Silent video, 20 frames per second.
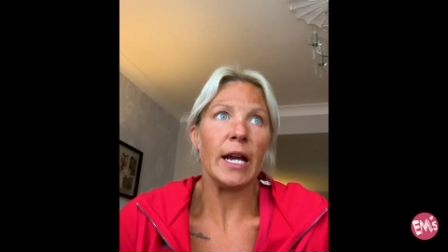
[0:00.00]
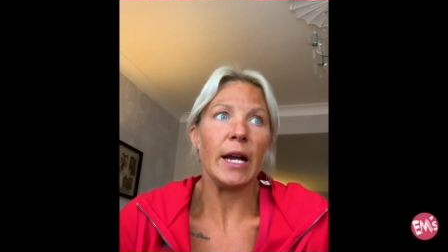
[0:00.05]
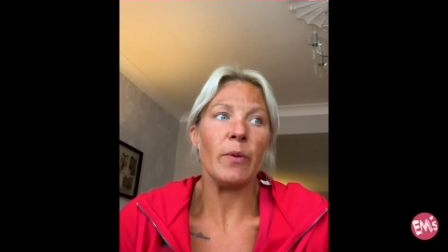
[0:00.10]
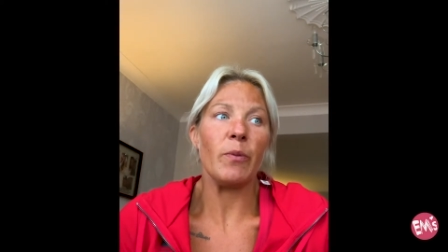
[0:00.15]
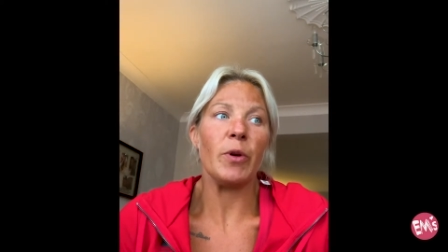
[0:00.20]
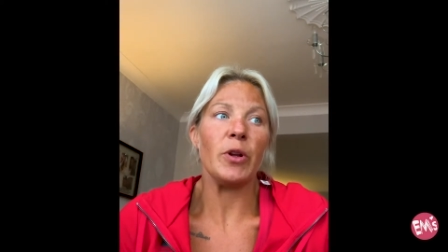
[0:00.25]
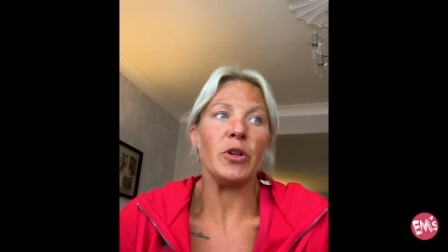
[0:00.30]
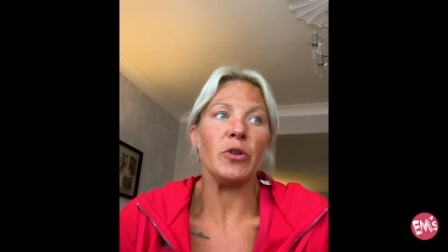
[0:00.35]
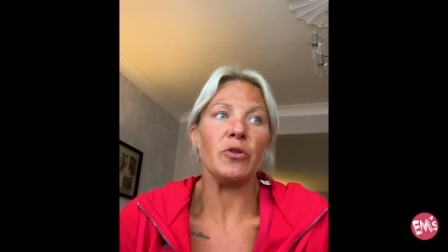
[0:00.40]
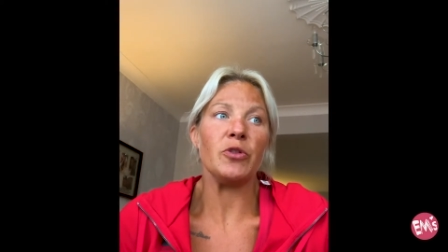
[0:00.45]
and
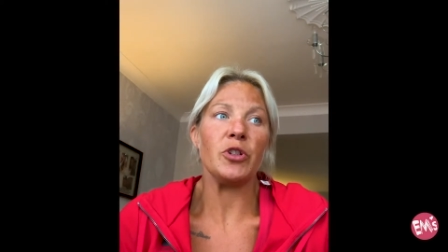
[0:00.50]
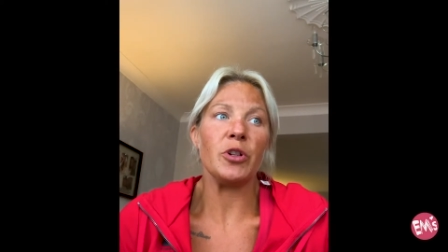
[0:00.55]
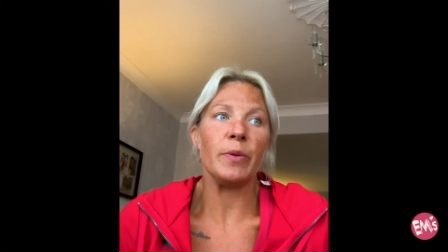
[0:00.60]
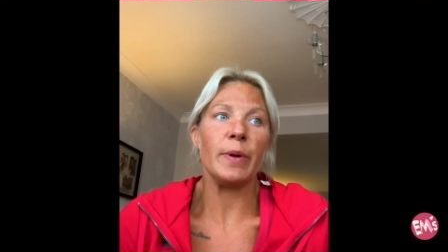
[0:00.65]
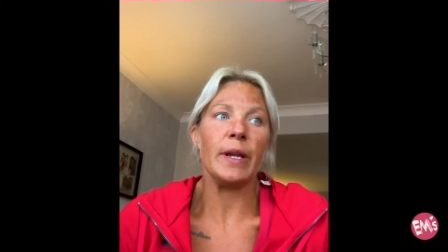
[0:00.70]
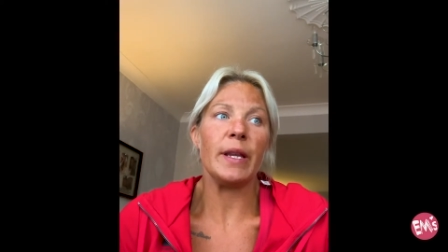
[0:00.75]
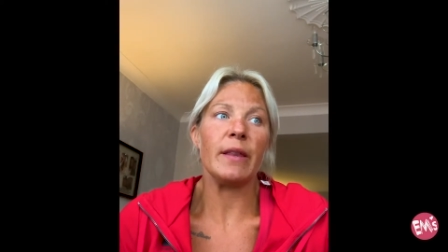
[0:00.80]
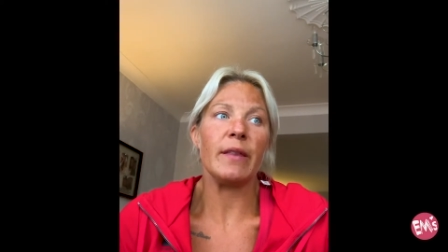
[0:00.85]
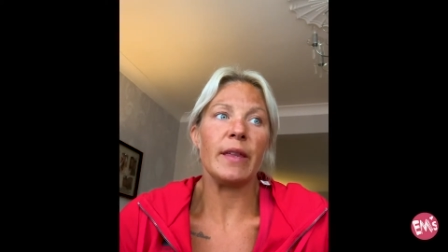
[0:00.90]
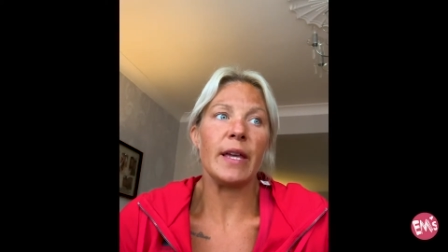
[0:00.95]
when you're
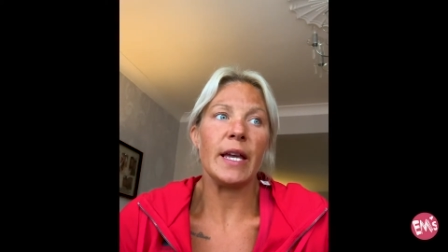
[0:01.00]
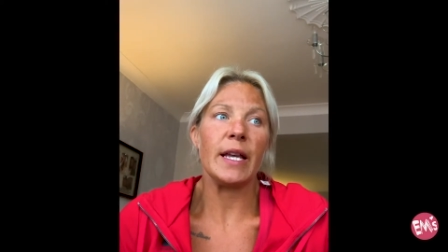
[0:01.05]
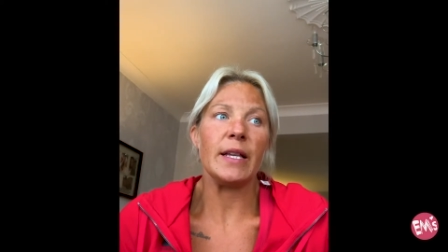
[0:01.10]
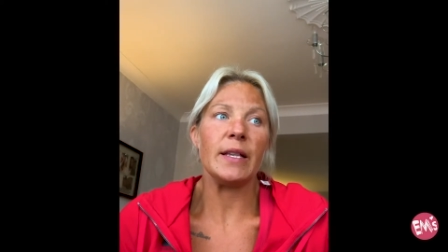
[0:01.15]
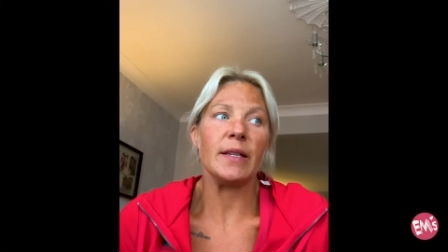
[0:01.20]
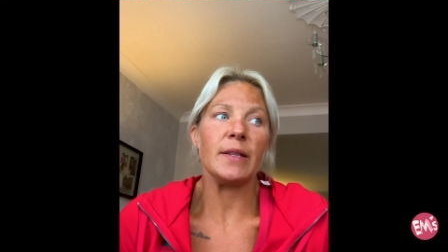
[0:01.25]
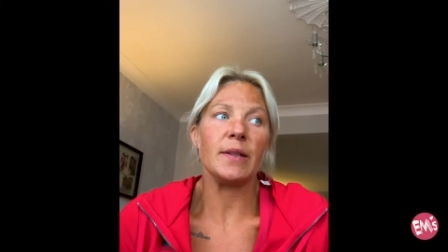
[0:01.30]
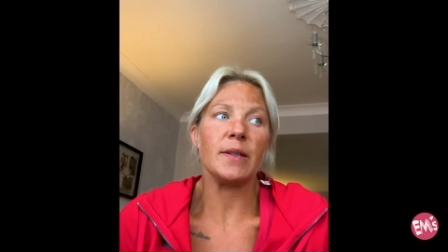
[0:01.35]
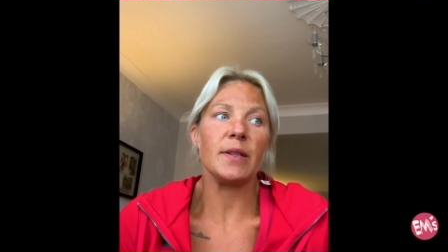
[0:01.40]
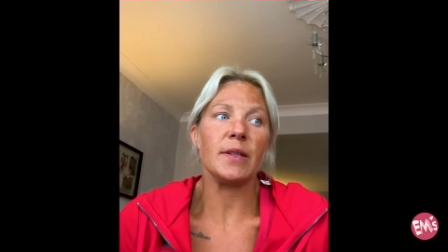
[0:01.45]
doing
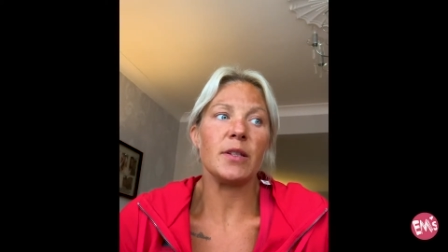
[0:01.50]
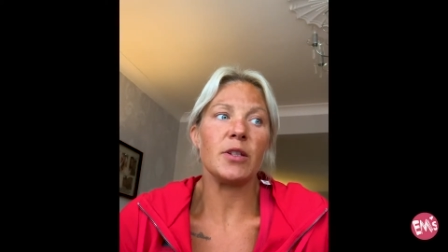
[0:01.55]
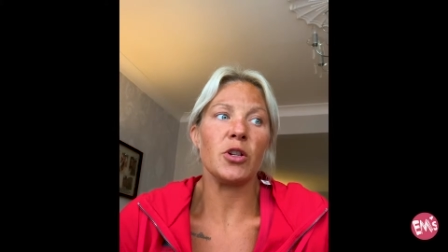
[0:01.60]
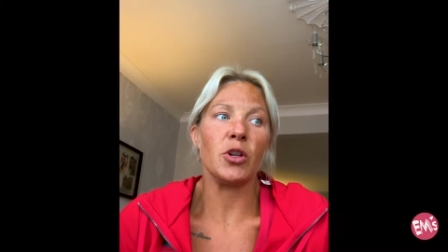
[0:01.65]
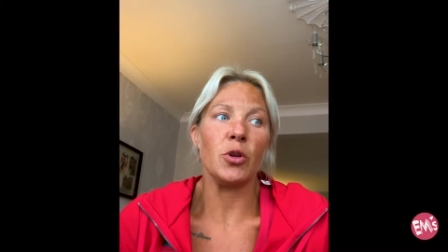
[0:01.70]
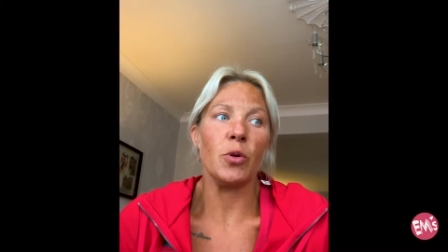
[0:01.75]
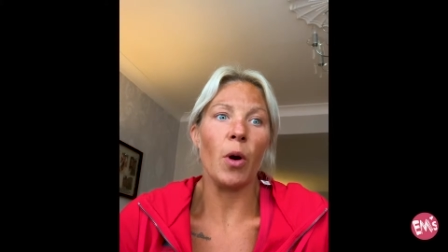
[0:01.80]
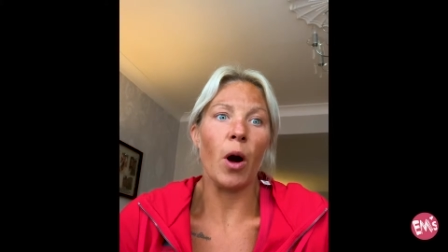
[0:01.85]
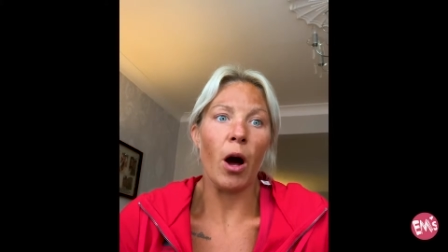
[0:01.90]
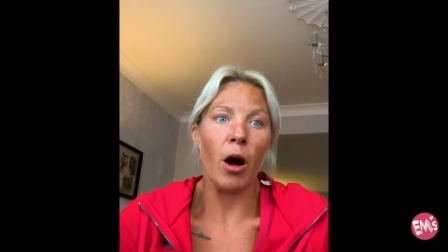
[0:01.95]
things
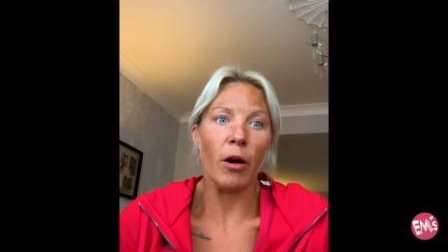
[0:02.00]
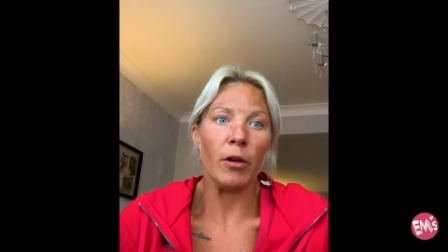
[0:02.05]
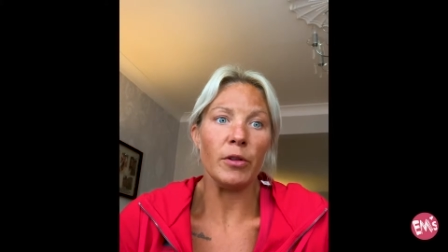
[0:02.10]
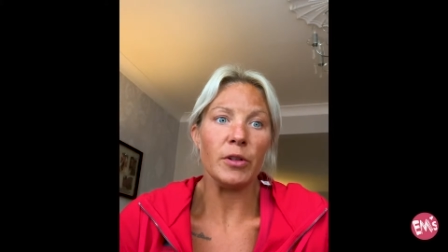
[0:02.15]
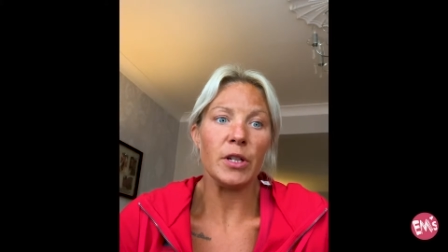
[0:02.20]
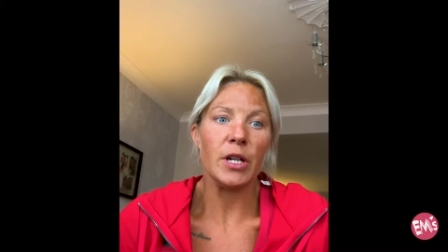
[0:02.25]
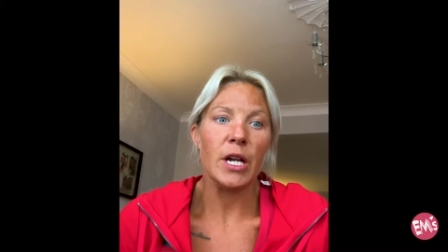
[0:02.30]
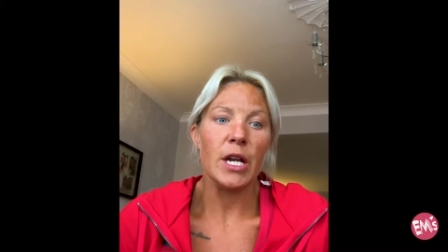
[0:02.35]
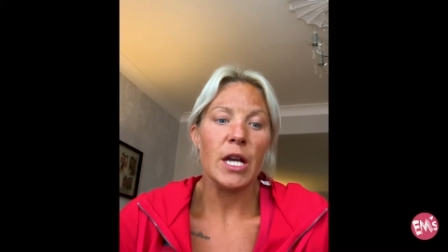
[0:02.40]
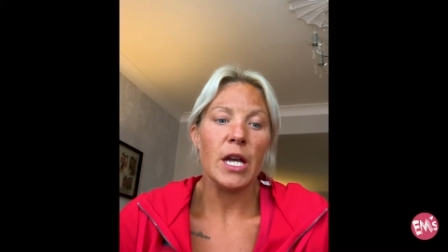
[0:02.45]
too hard.